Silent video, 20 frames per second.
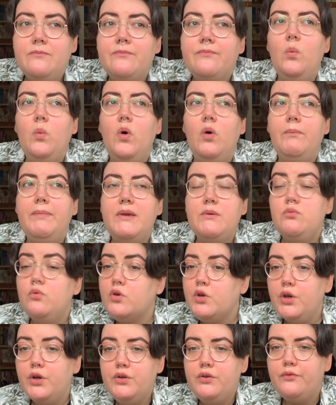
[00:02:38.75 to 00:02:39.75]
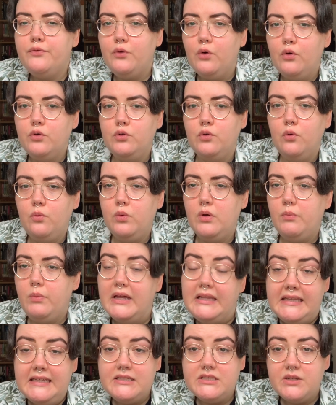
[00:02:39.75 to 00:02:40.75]
what people could afford or were
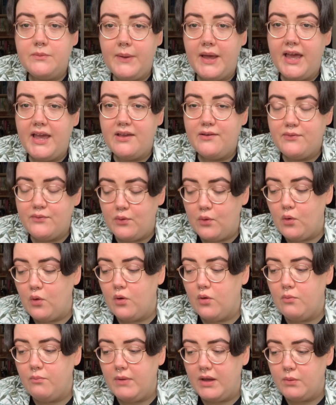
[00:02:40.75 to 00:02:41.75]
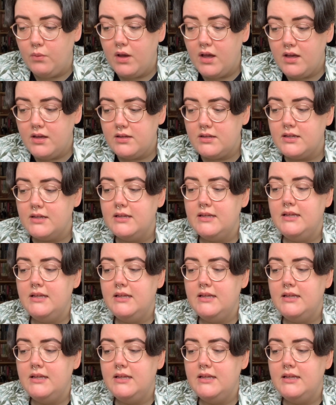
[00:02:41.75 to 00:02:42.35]
willing to pay for my work.